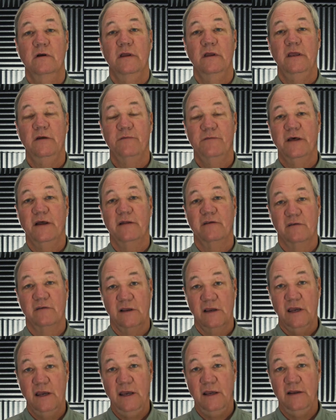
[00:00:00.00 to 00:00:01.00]
If that's the
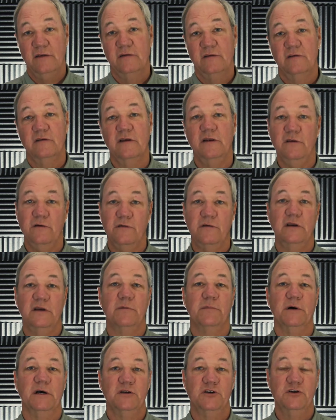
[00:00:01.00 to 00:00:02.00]
case, then you think
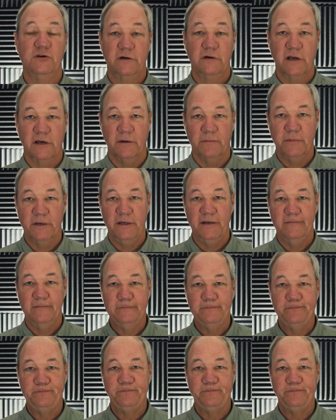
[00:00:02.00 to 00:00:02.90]
about your company.